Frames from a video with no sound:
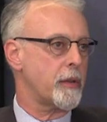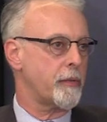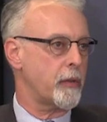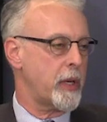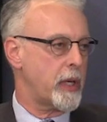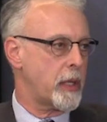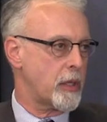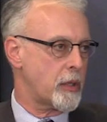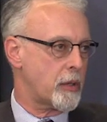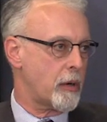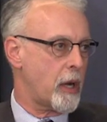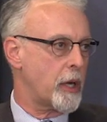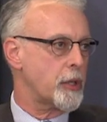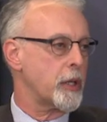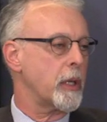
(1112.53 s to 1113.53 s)
of
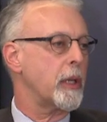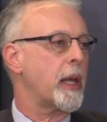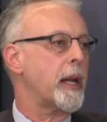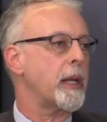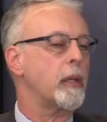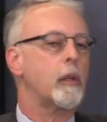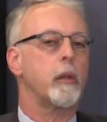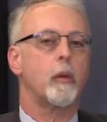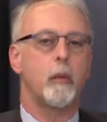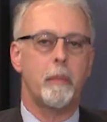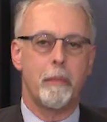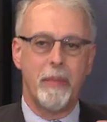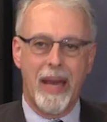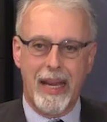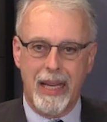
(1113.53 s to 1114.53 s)
reconstruction that include
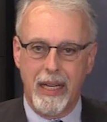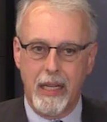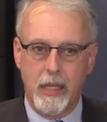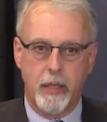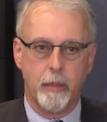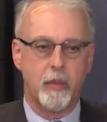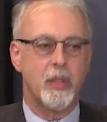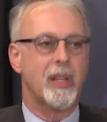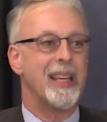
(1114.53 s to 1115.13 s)
mechanisms